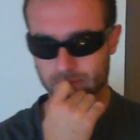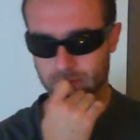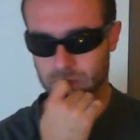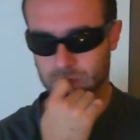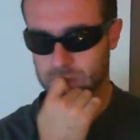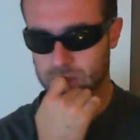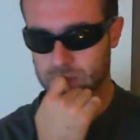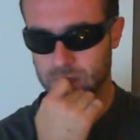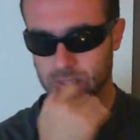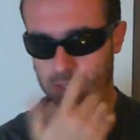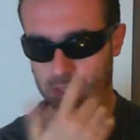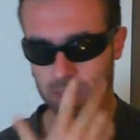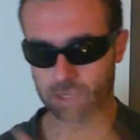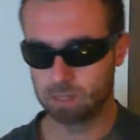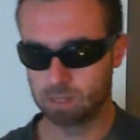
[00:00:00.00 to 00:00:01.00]
Because just
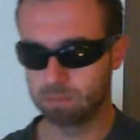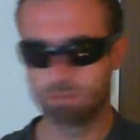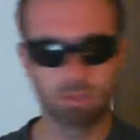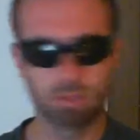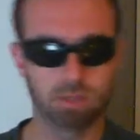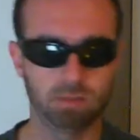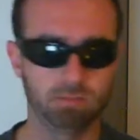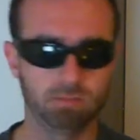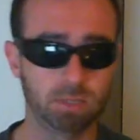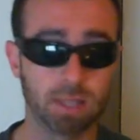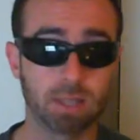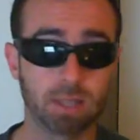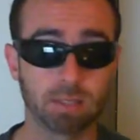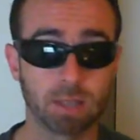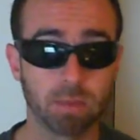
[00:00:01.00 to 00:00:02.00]
aired in the
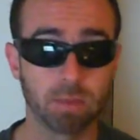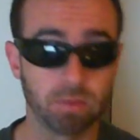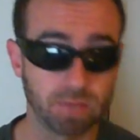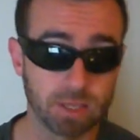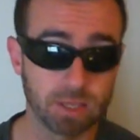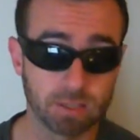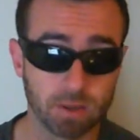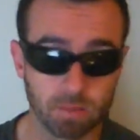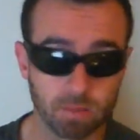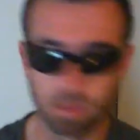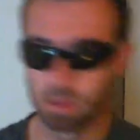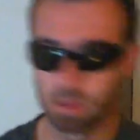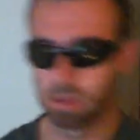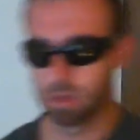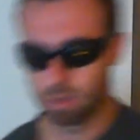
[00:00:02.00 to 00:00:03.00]
States a couple of days ago.
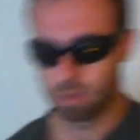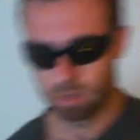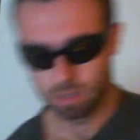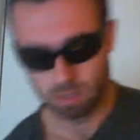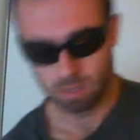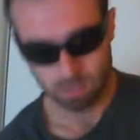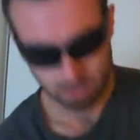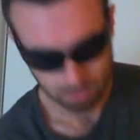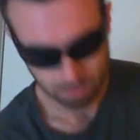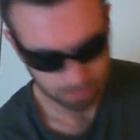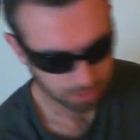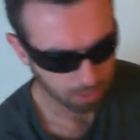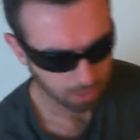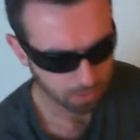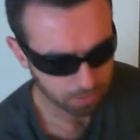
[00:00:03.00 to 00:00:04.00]

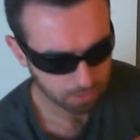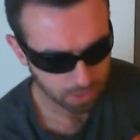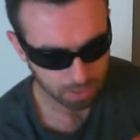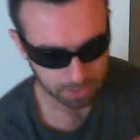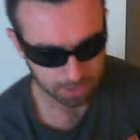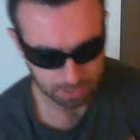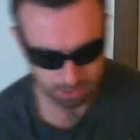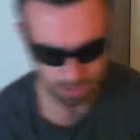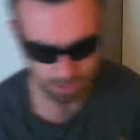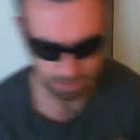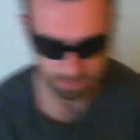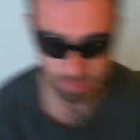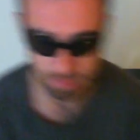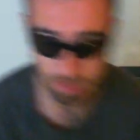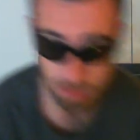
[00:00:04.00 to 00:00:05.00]
So yeah, I guess
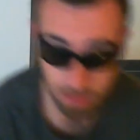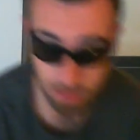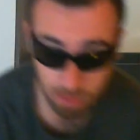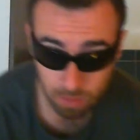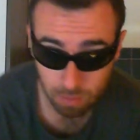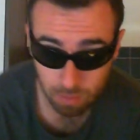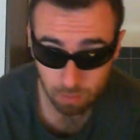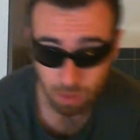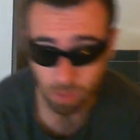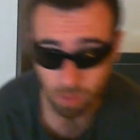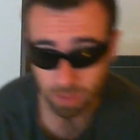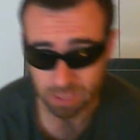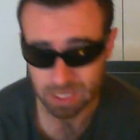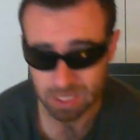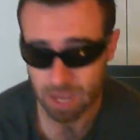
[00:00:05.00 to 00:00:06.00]
what I
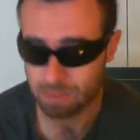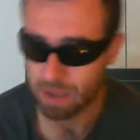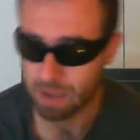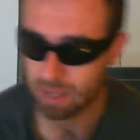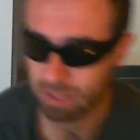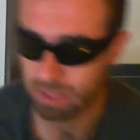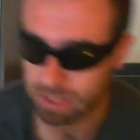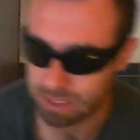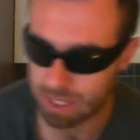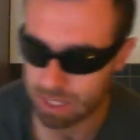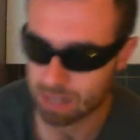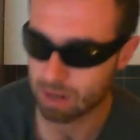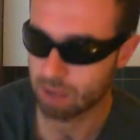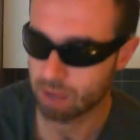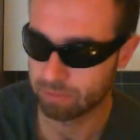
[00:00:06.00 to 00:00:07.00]
want to say mainly is
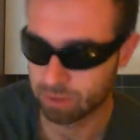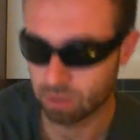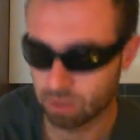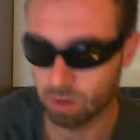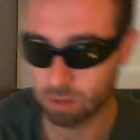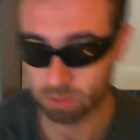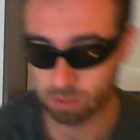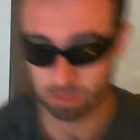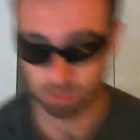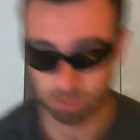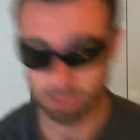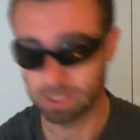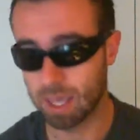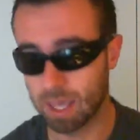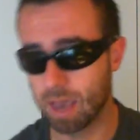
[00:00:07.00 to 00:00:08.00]
that I forgot
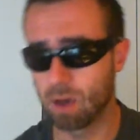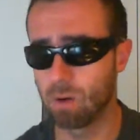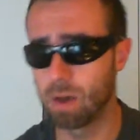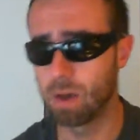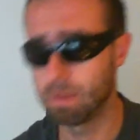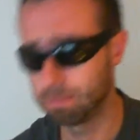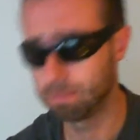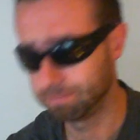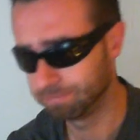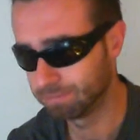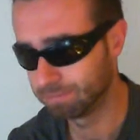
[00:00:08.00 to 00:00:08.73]
just how